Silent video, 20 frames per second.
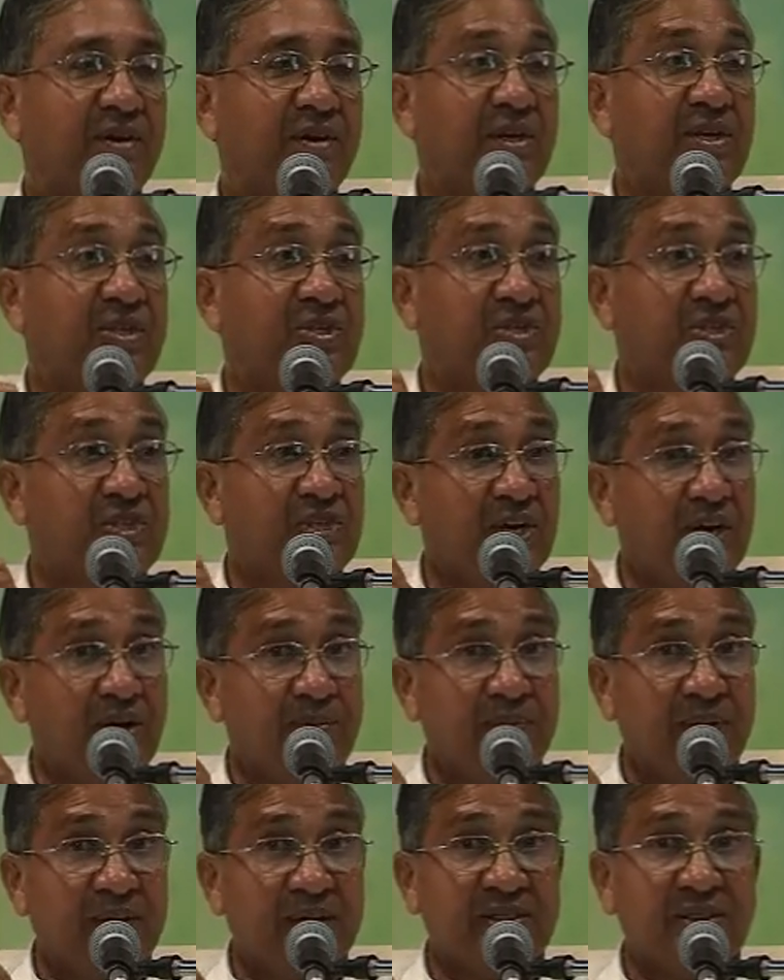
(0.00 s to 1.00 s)
Ichha
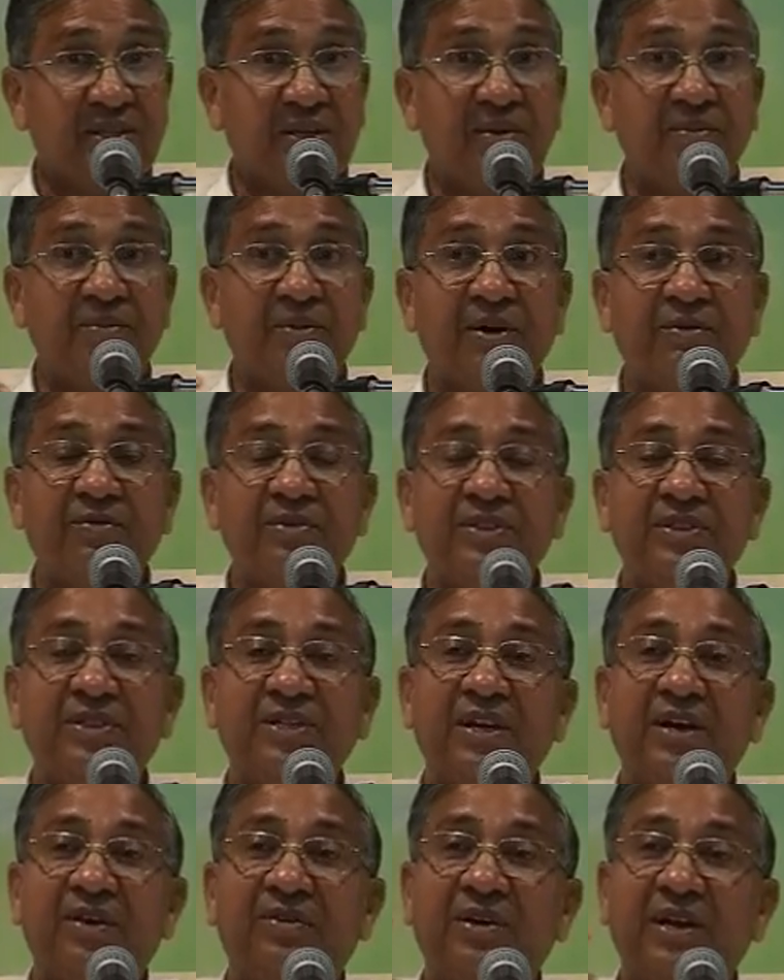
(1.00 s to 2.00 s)
matram
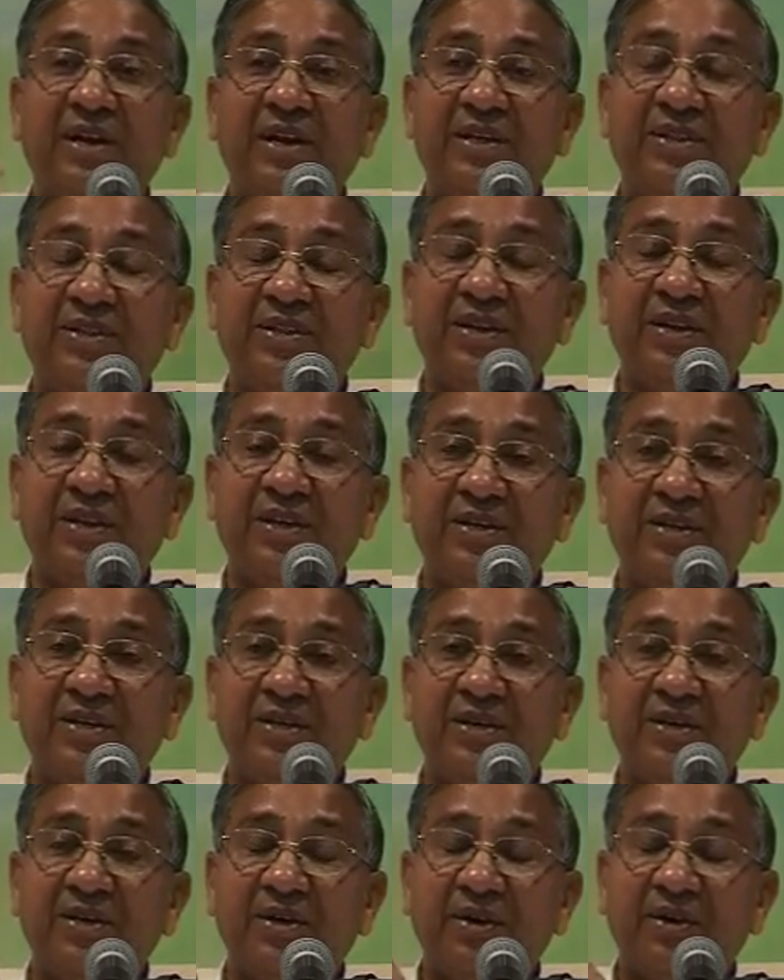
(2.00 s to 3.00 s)
avidya wale din hai
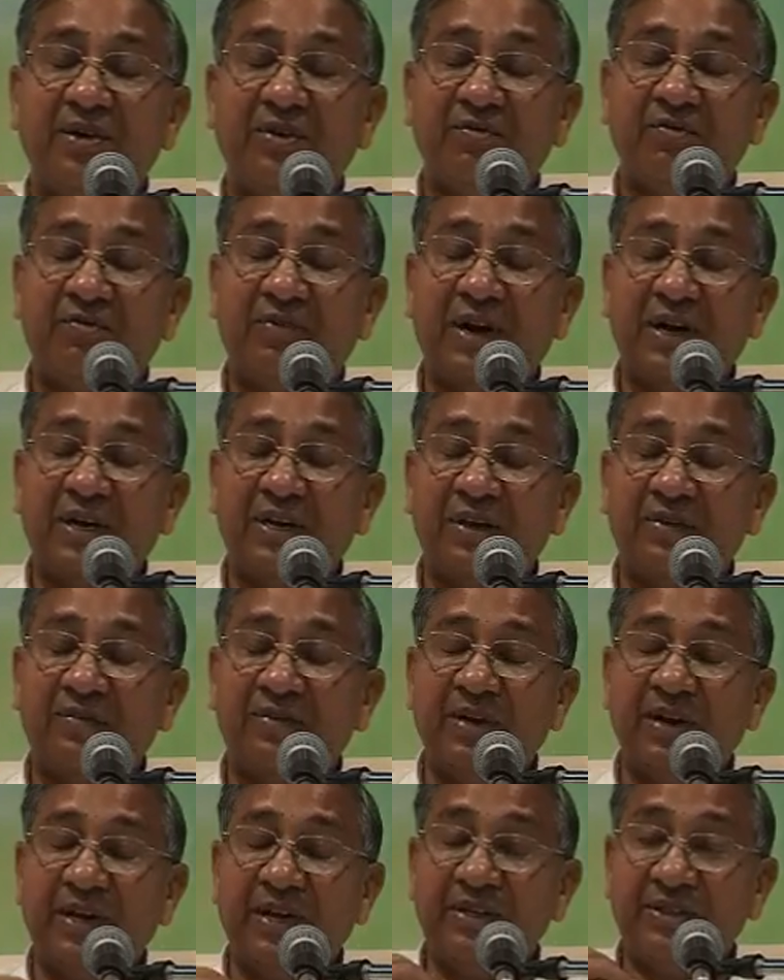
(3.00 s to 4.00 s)
ye.
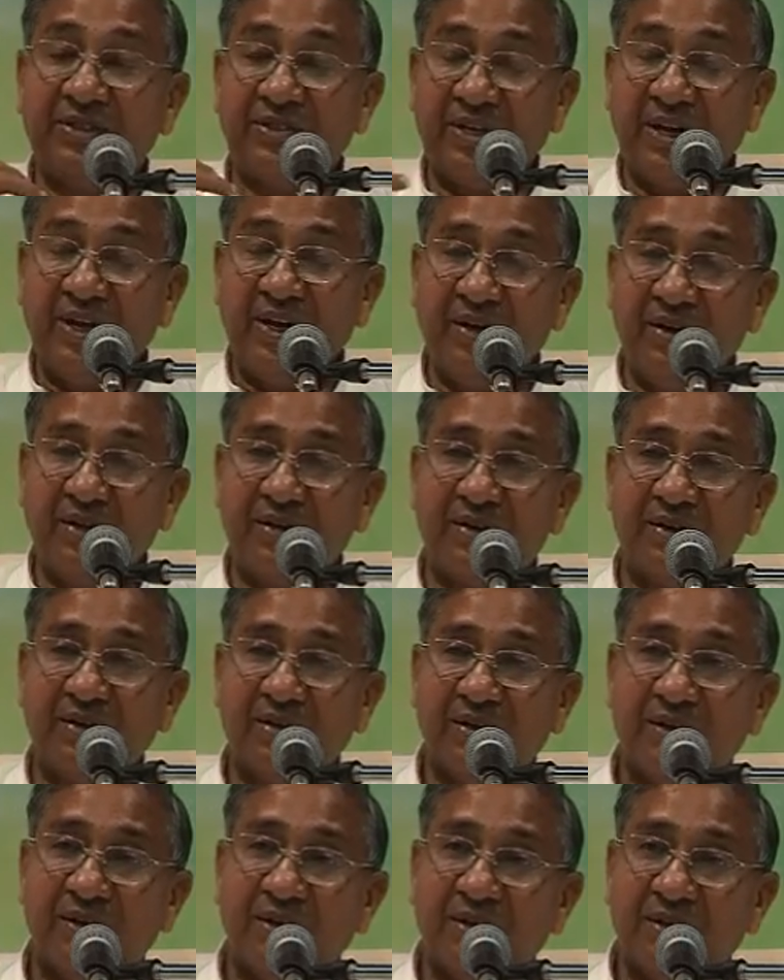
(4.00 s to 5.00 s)
Whatever I think,
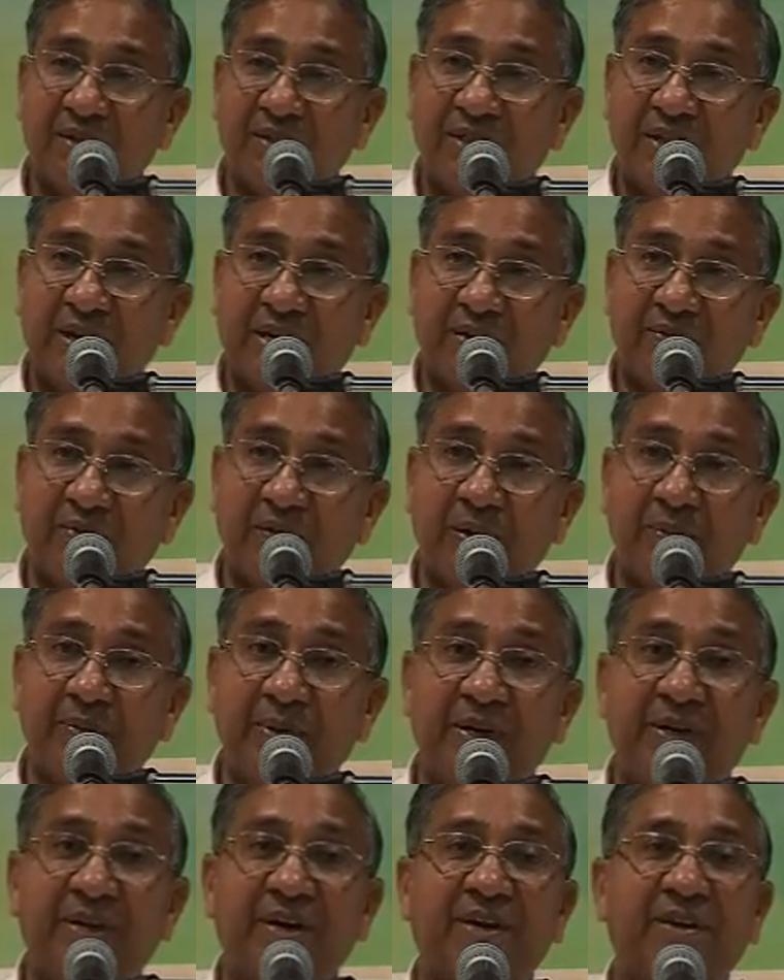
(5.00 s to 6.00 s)
that will
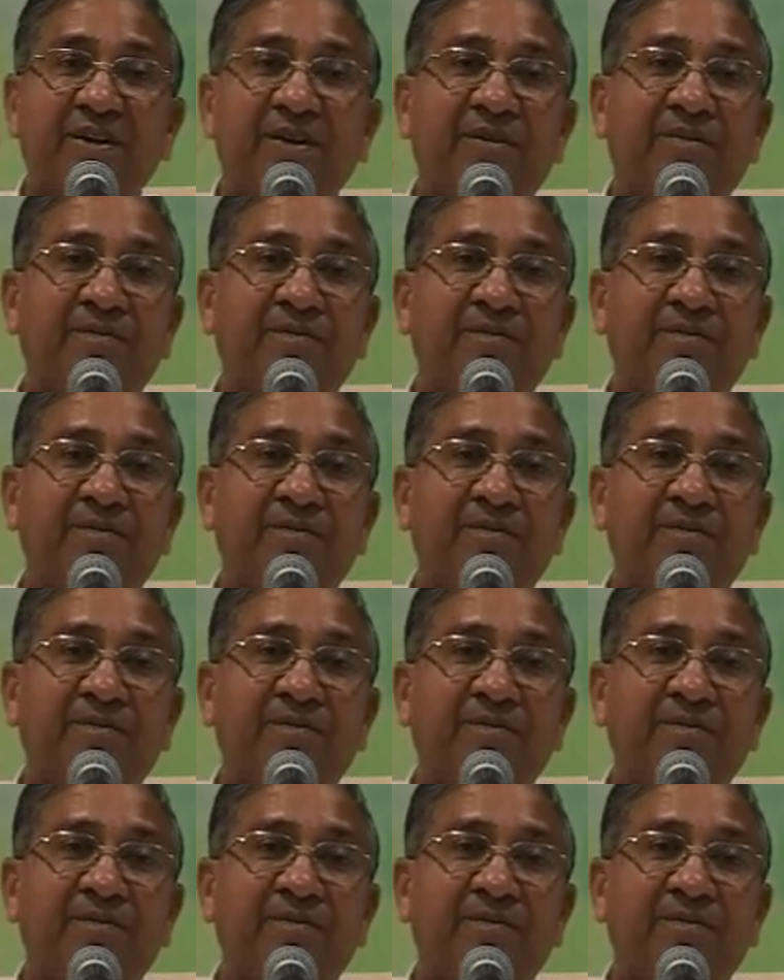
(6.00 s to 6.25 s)
be done.